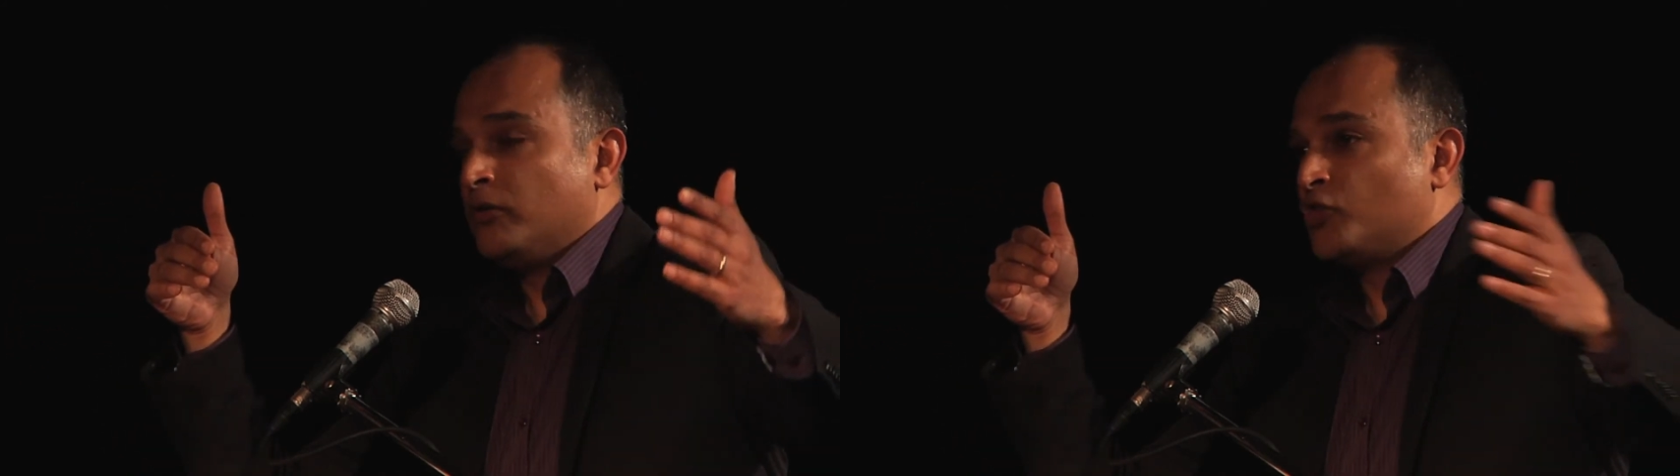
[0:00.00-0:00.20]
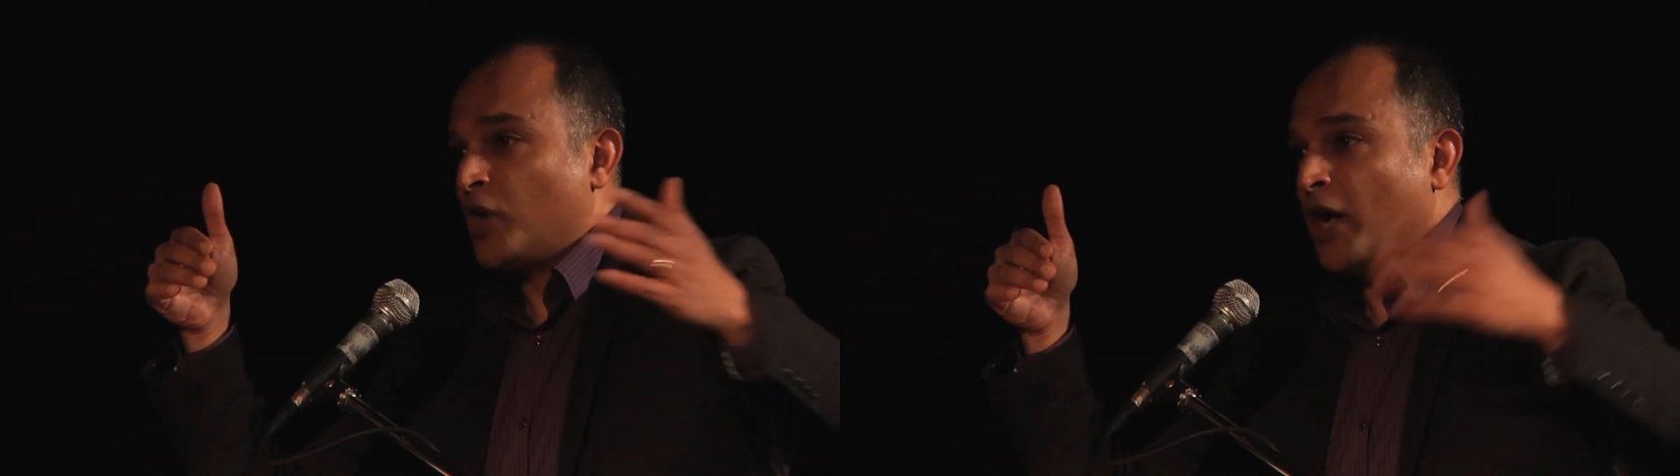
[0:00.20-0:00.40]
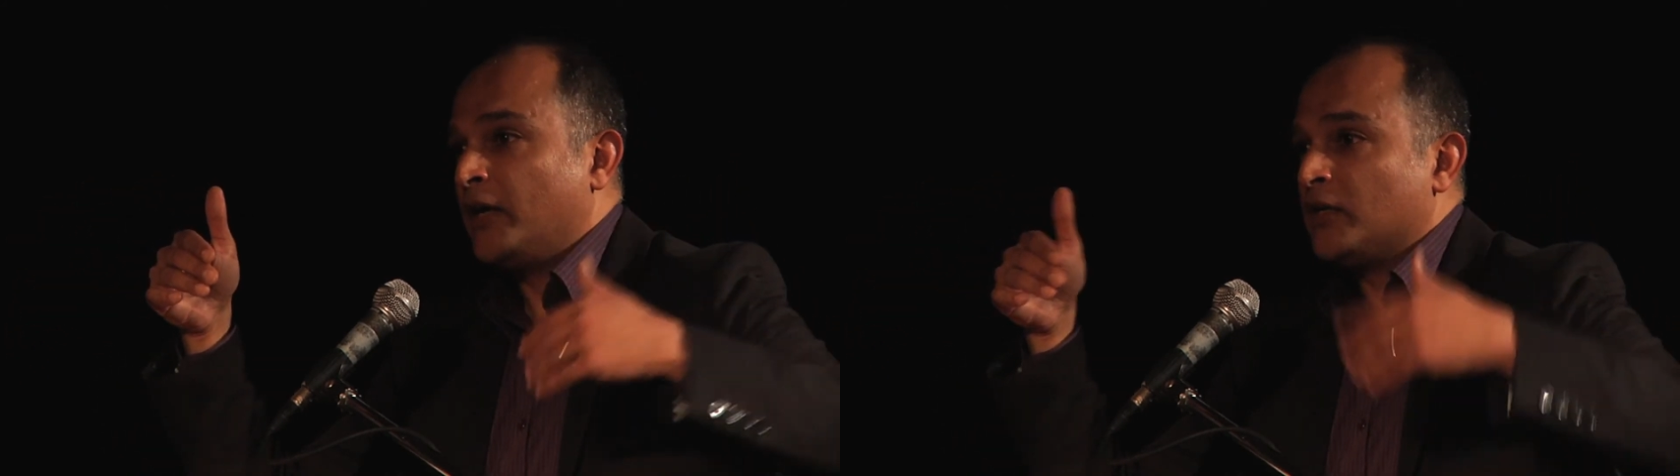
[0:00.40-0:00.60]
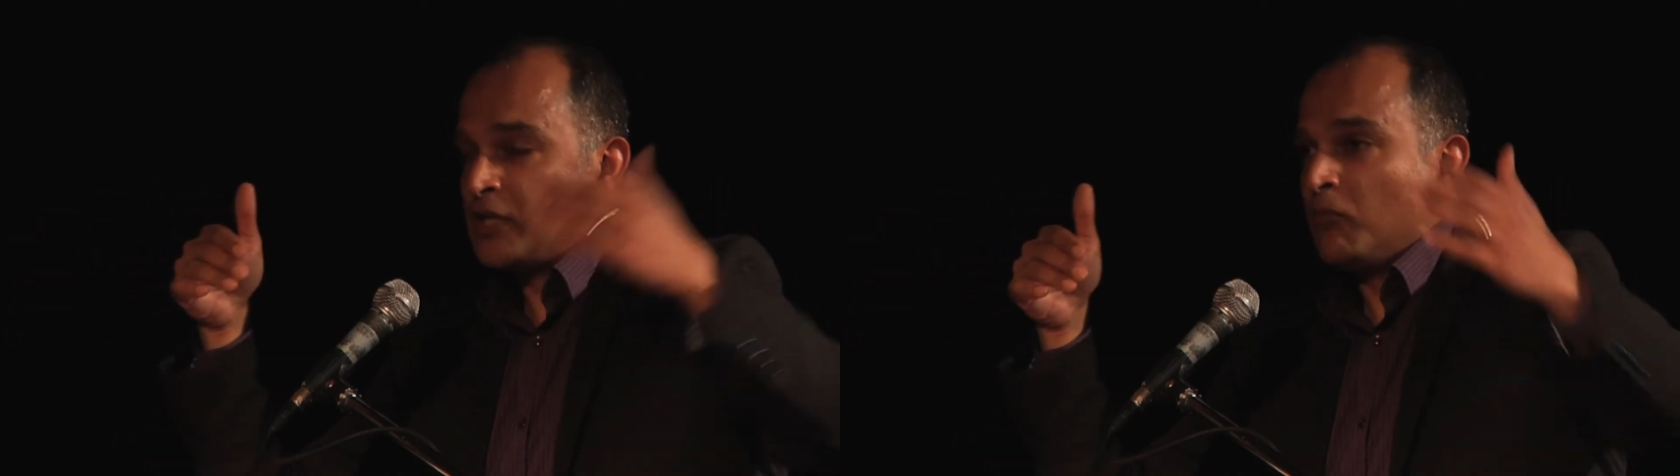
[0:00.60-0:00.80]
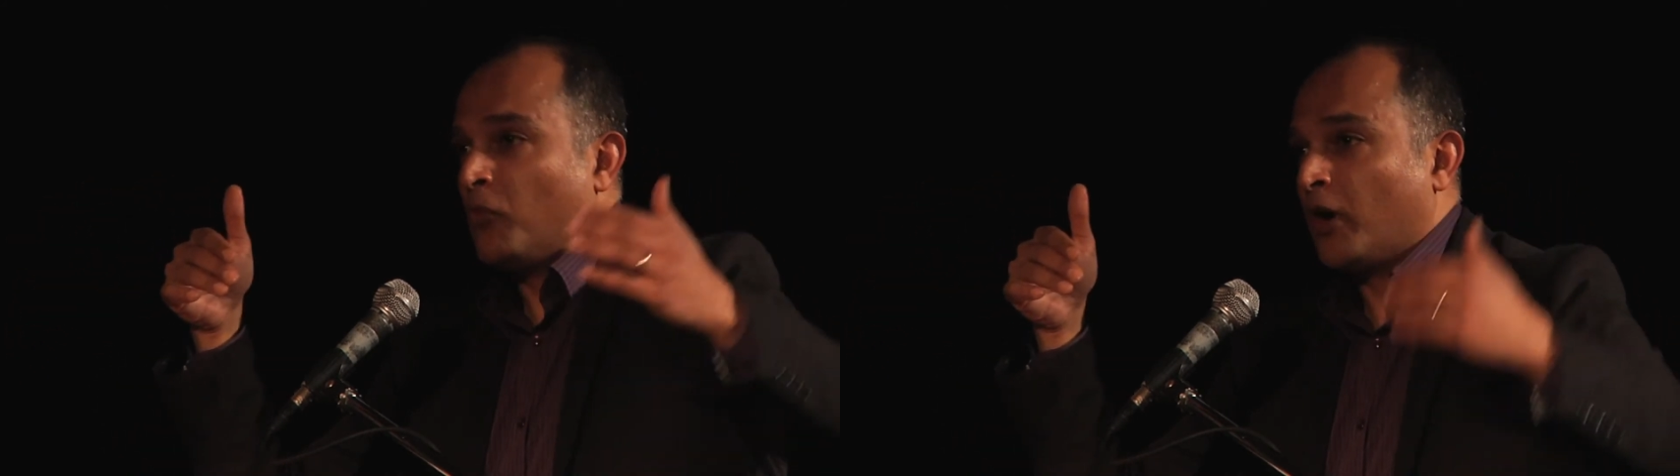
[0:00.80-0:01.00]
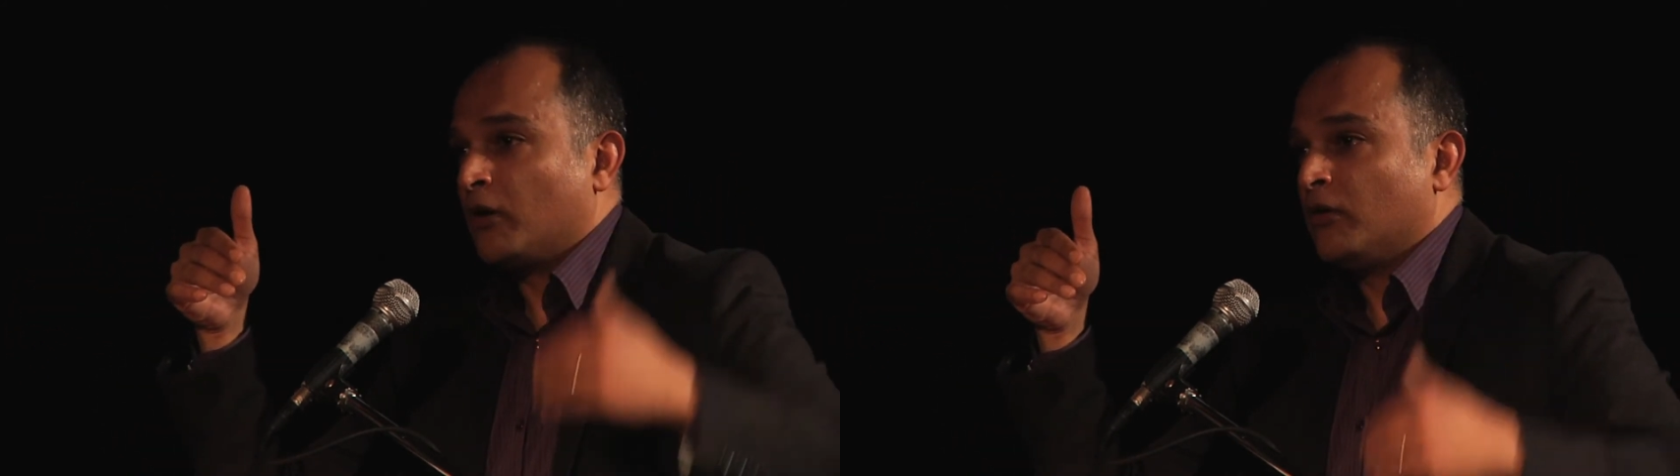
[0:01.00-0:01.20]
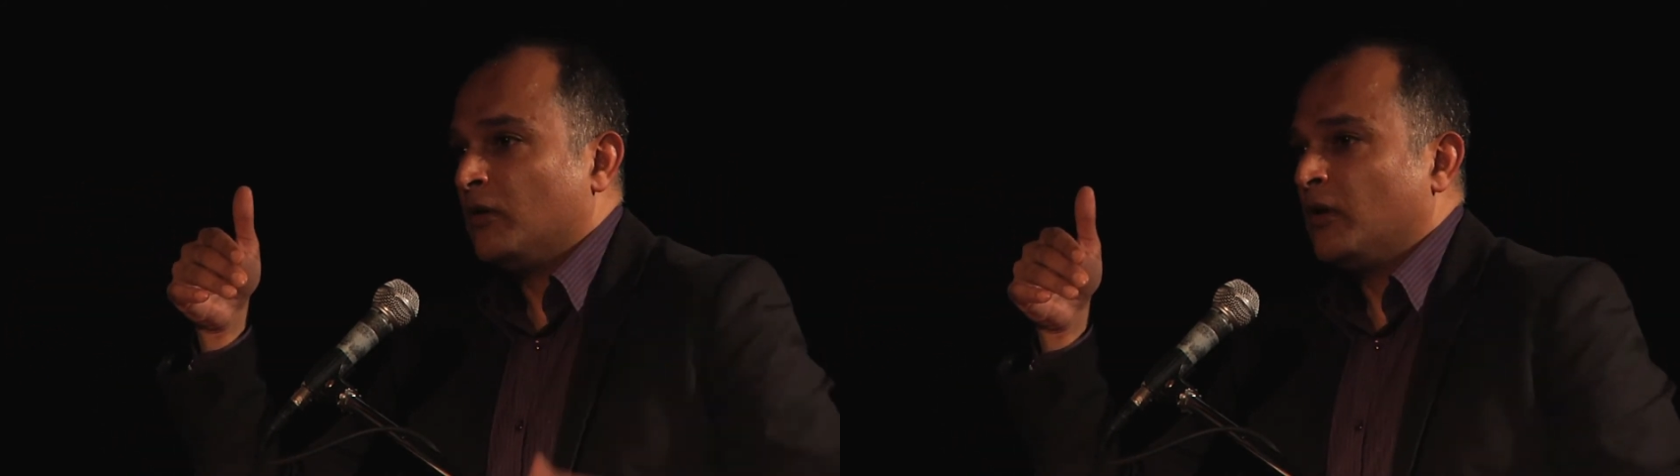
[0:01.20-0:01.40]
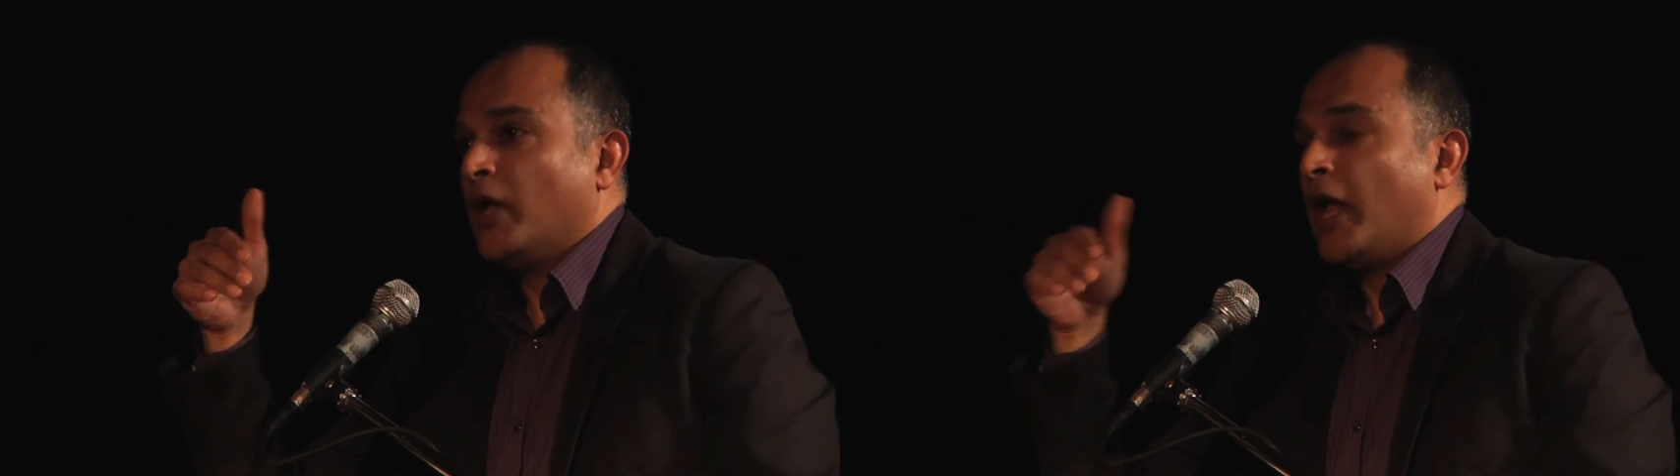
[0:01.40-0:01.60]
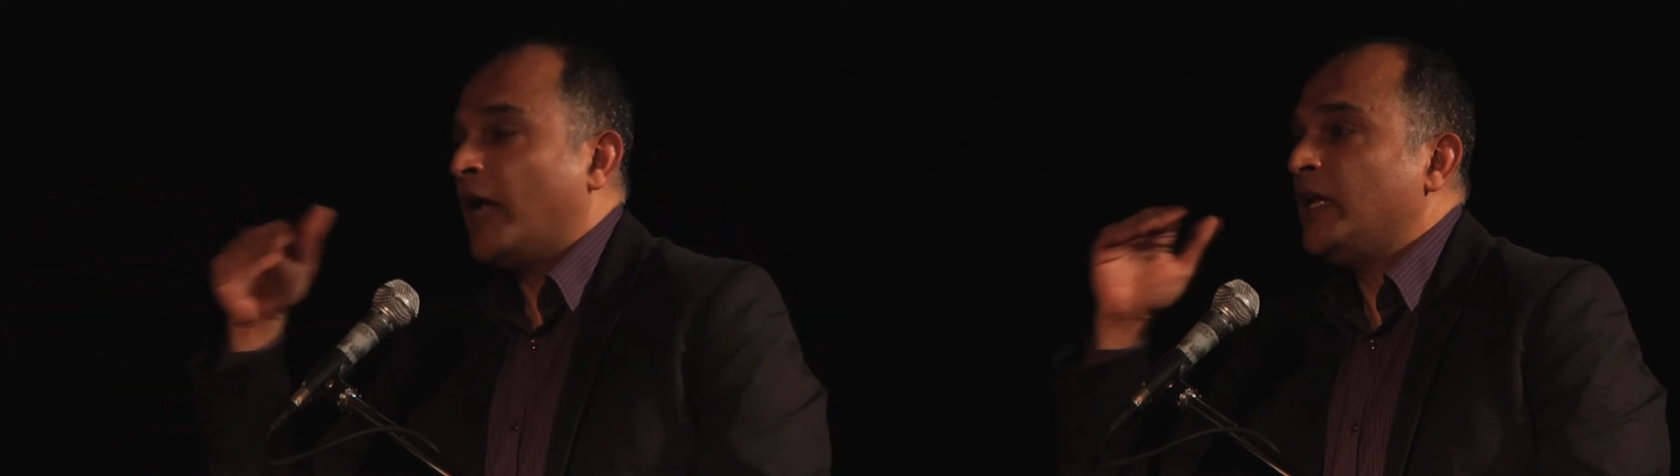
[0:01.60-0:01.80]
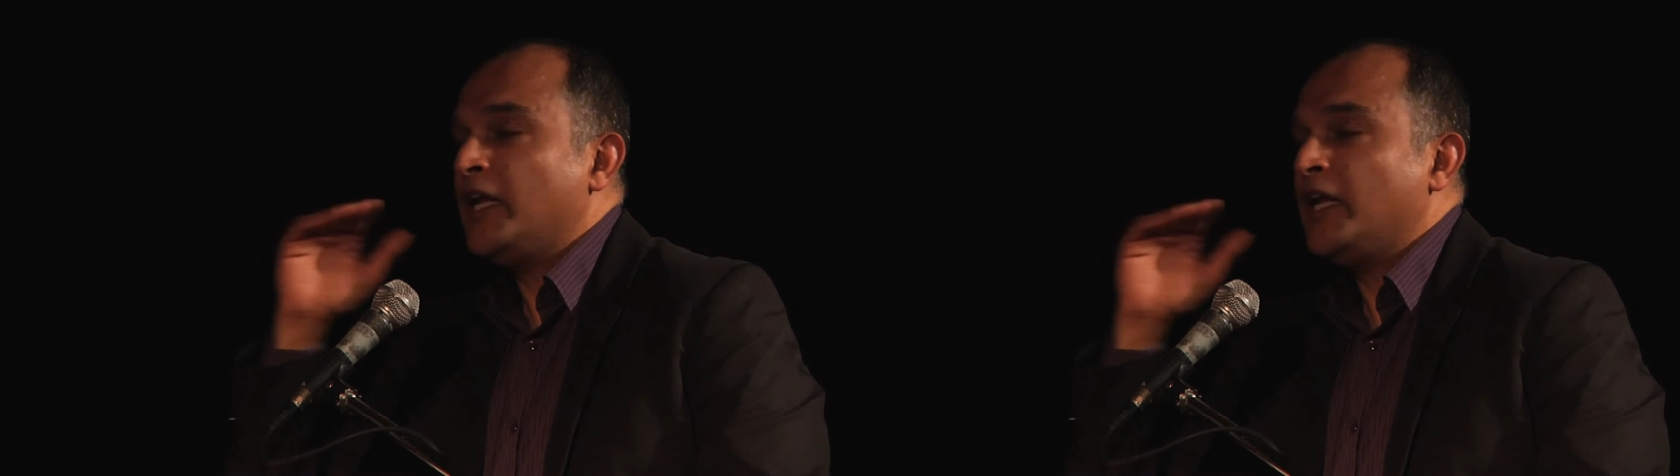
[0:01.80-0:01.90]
China somewhere? And